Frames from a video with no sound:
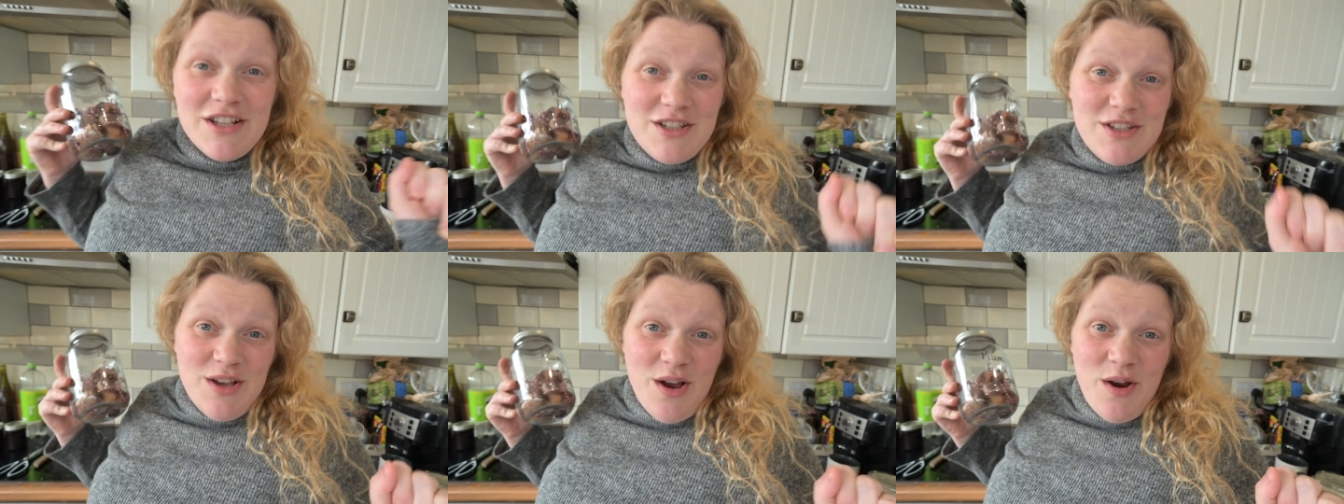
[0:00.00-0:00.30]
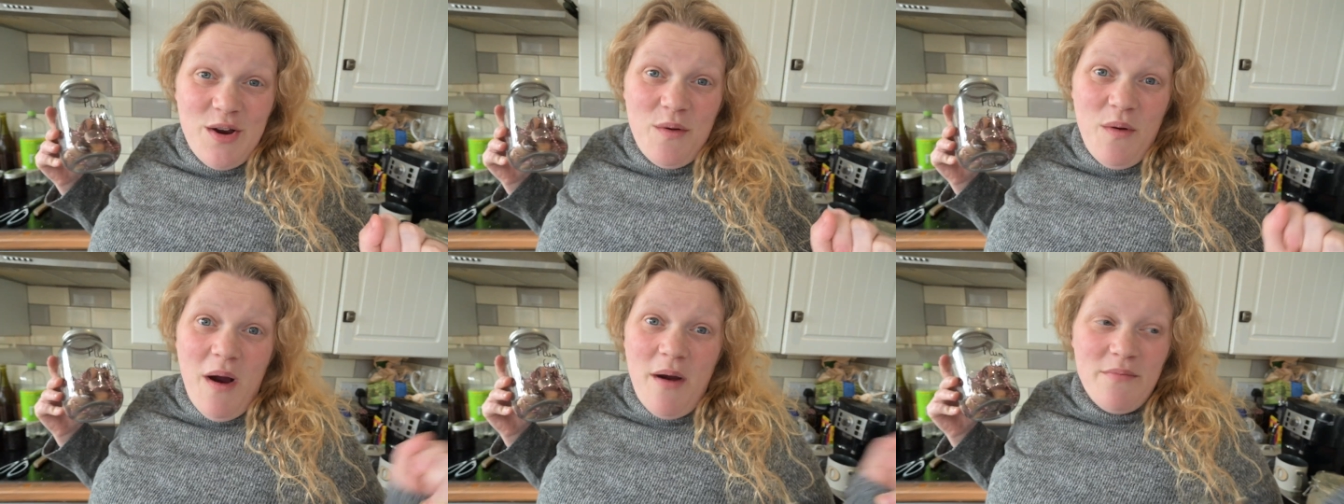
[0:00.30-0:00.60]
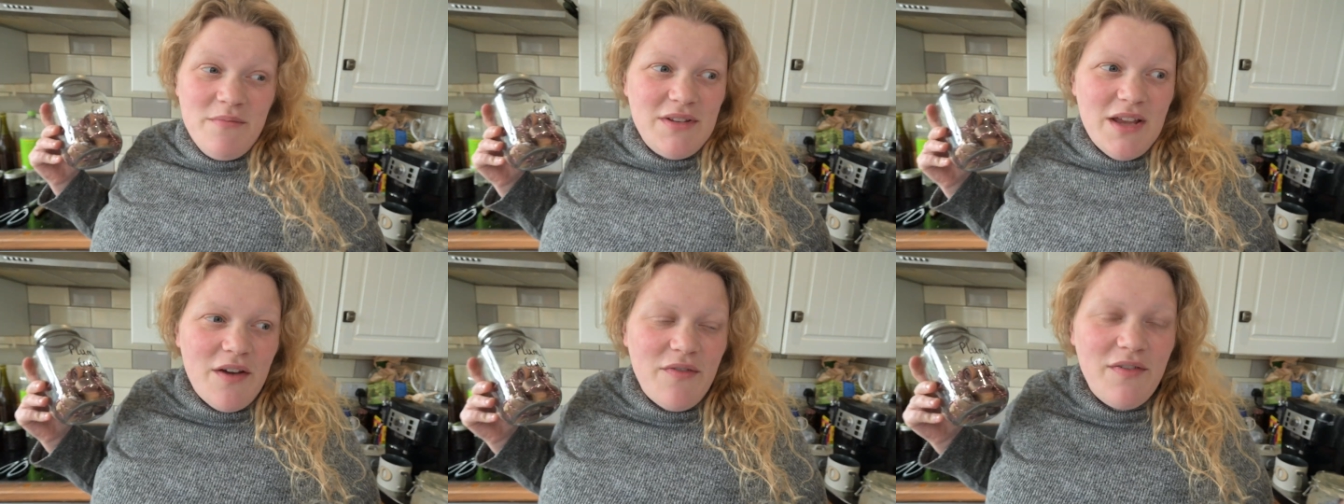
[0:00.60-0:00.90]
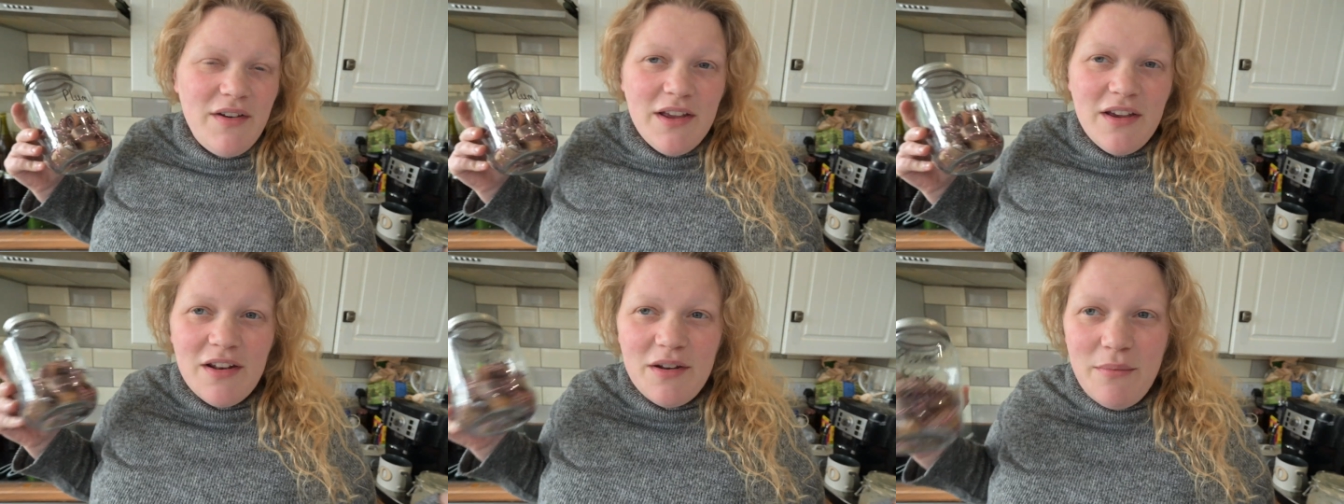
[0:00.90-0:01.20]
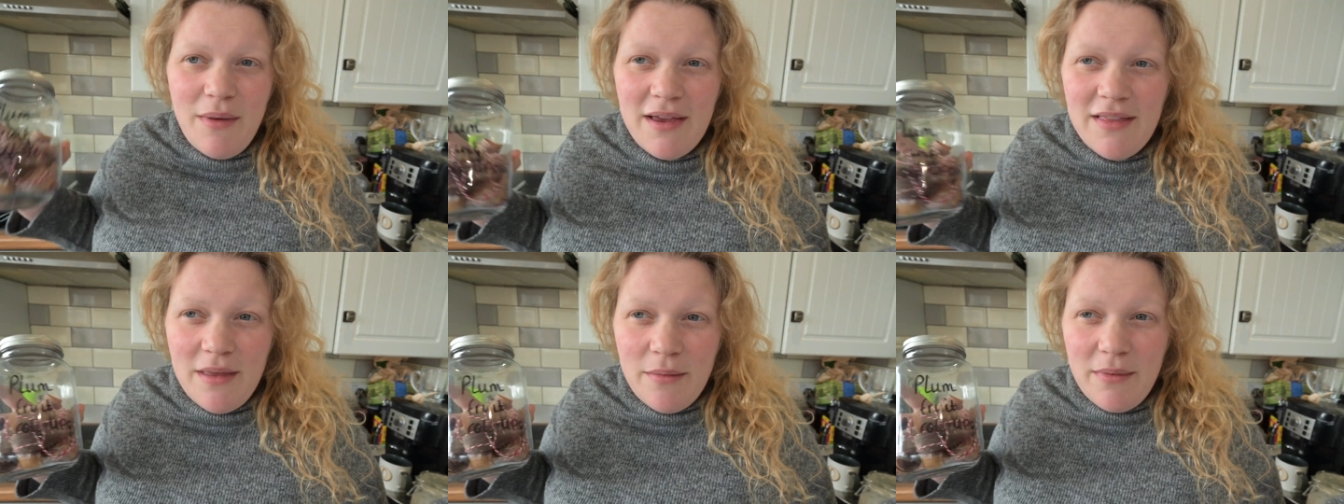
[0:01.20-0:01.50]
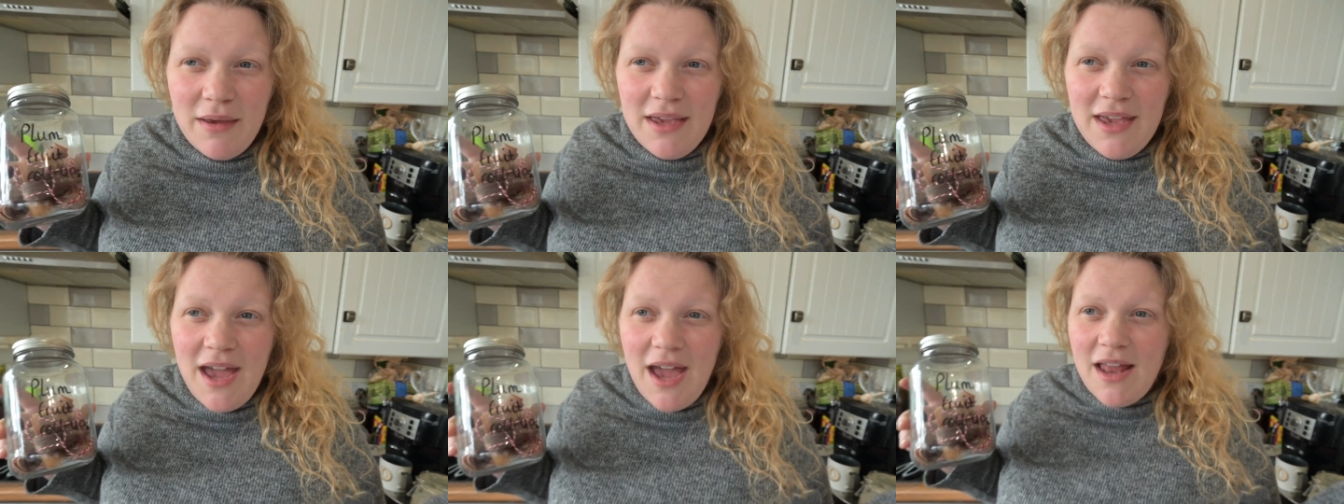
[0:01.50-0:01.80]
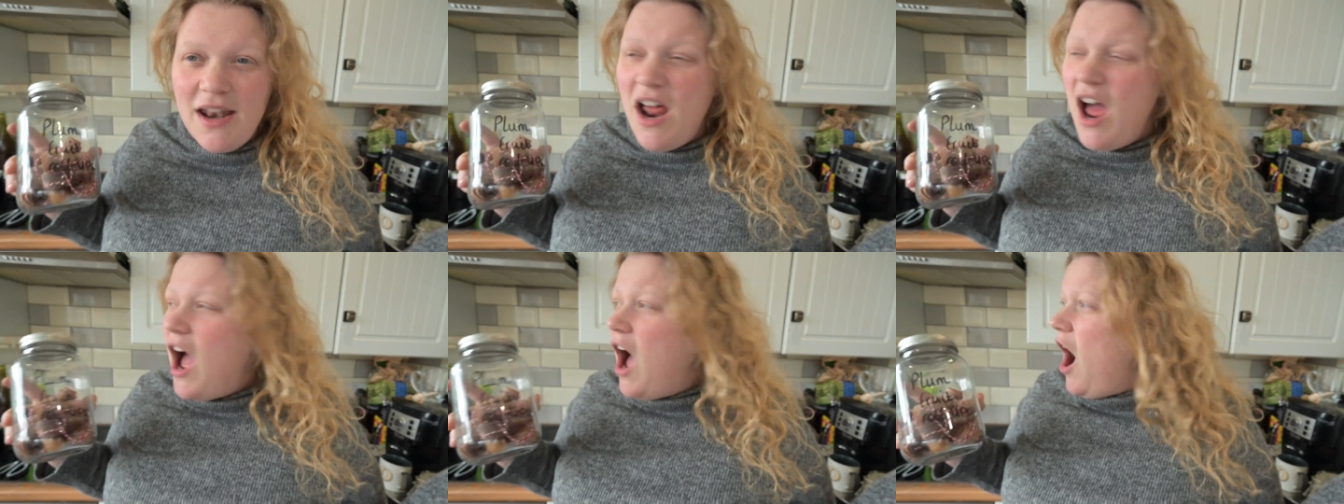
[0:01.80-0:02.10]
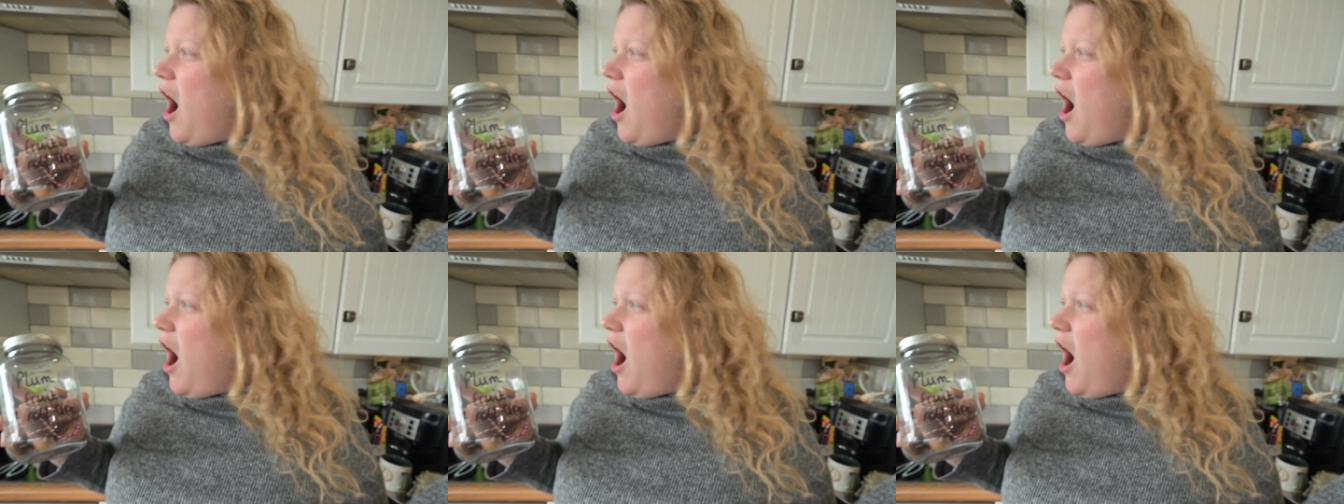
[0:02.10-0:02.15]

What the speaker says: So I'm definitely going to make them again.